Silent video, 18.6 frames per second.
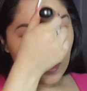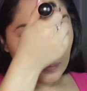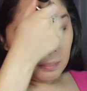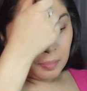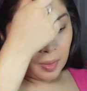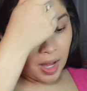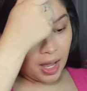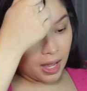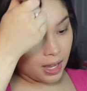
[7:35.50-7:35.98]

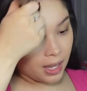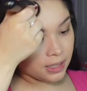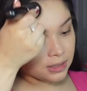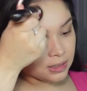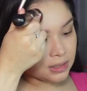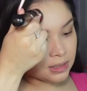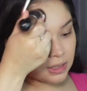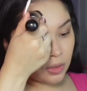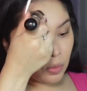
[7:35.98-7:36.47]

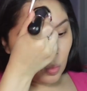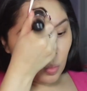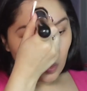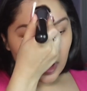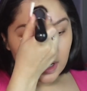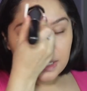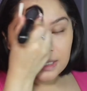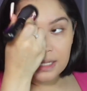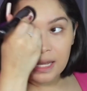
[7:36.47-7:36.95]
But
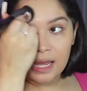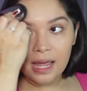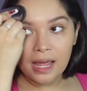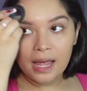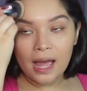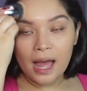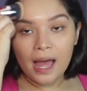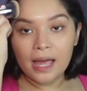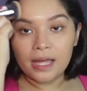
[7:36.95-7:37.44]
one
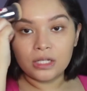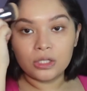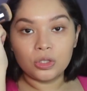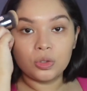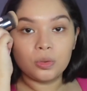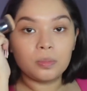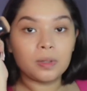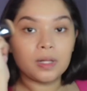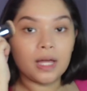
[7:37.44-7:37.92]
day I
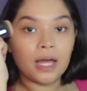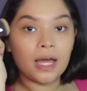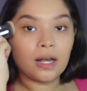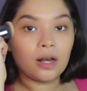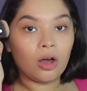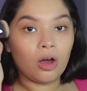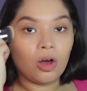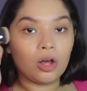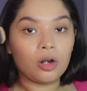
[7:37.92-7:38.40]
do
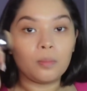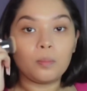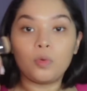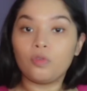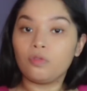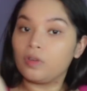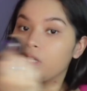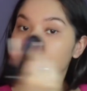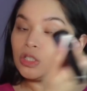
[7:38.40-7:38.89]
plan on
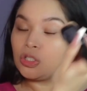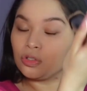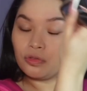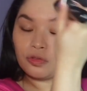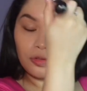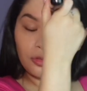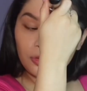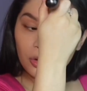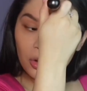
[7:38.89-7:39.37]
moving to
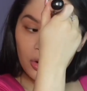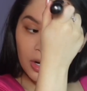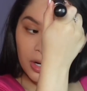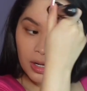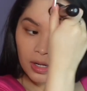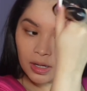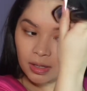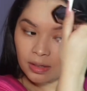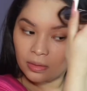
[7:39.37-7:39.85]

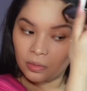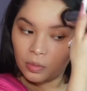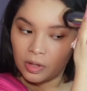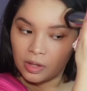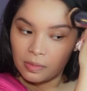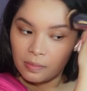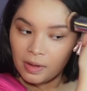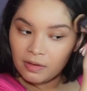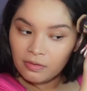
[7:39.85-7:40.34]
Florida
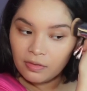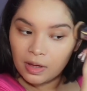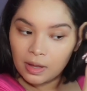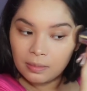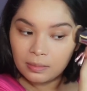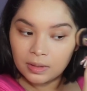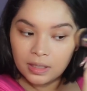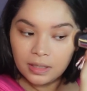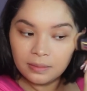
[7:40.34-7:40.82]
with my
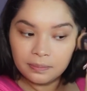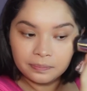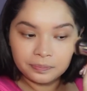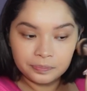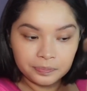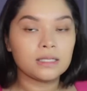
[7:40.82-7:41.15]
family.